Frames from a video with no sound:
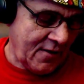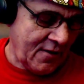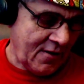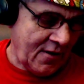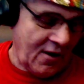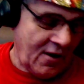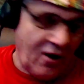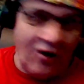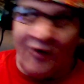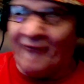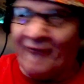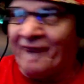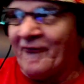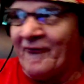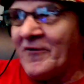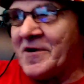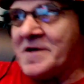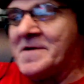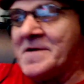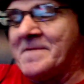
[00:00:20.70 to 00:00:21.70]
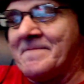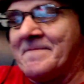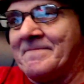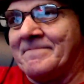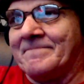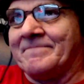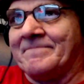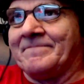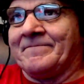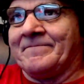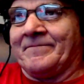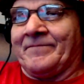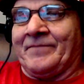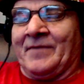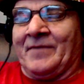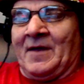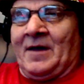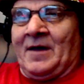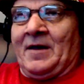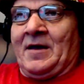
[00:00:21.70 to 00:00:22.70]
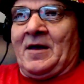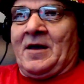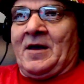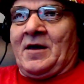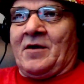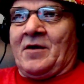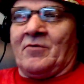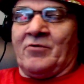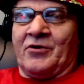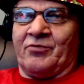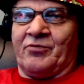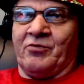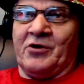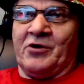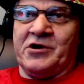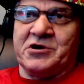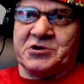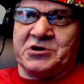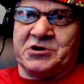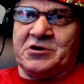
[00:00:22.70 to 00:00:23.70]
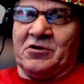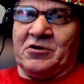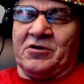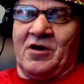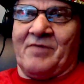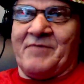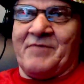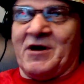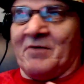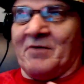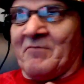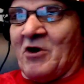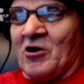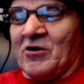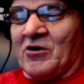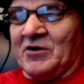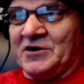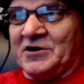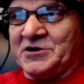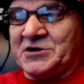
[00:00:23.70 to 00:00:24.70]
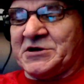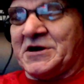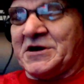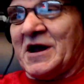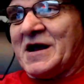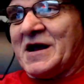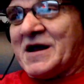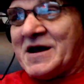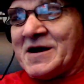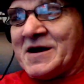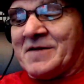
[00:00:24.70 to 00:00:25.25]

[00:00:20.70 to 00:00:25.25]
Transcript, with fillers: Home Free with Will You Still Love Me Tomorrow and Stay.